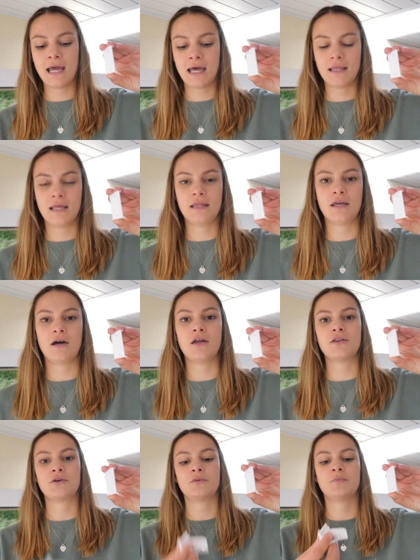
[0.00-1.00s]
and then the
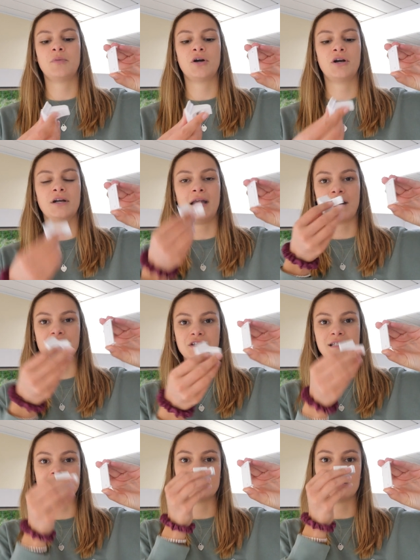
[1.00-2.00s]
other part
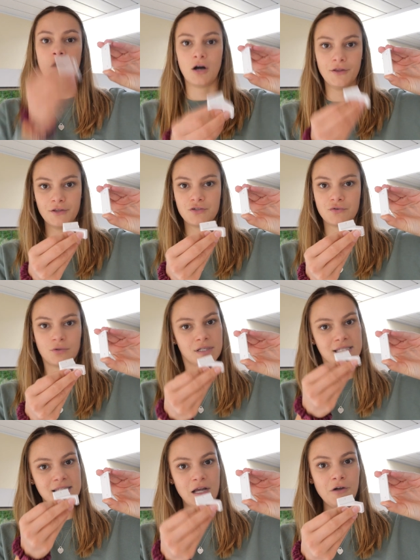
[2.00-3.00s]
actually sits on the drawer
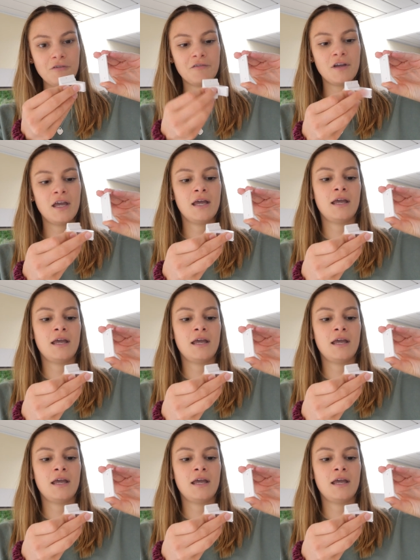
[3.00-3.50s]
itself